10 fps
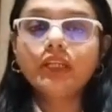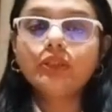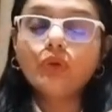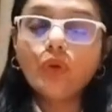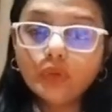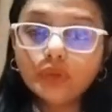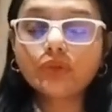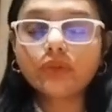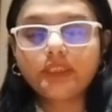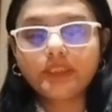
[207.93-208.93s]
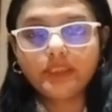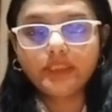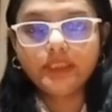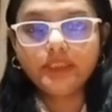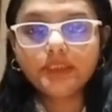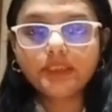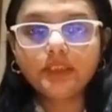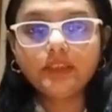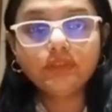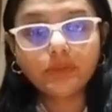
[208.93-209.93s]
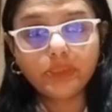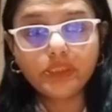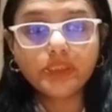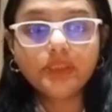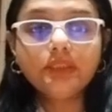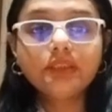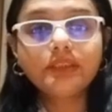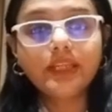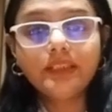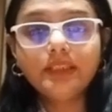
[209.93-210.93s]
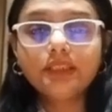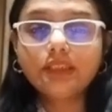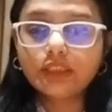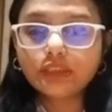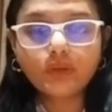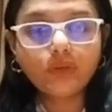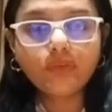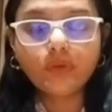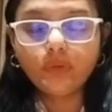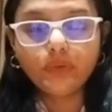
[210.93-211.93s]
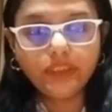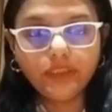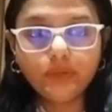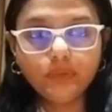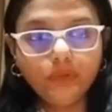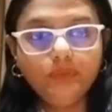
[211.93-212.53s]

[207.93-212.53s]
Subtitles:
and also it contains information that does not follow any rule.